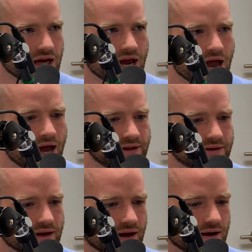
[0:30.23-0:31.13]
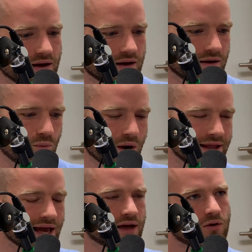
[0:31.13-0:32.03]
And
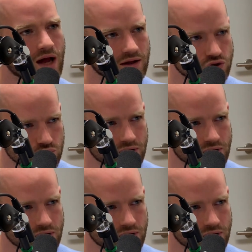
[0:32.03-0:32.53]
when Angular two